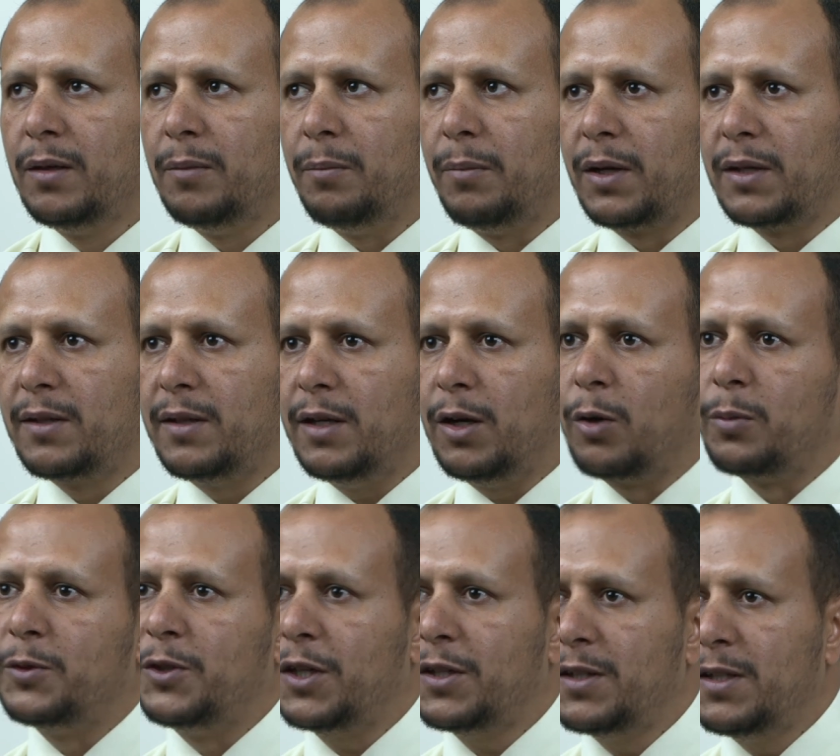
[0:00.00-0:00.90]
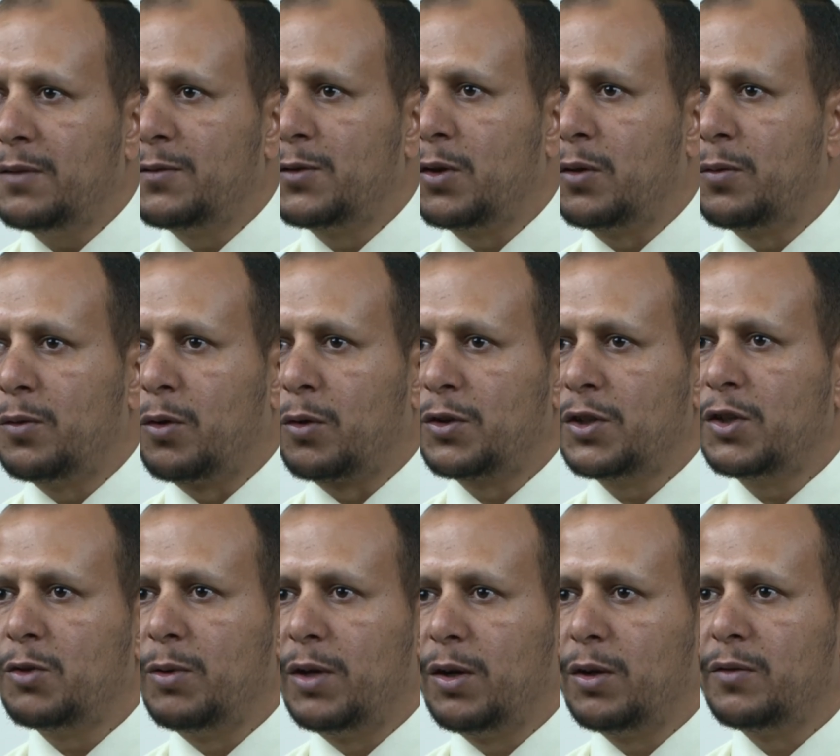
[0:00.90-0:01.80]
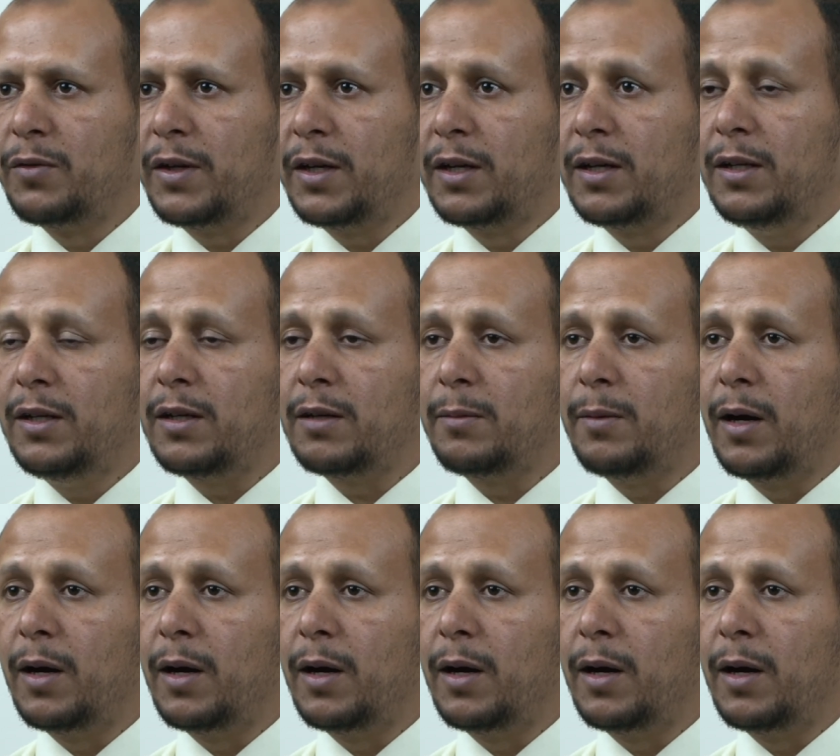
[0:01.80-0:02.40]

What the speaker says: but the objectives of courses were not very clear.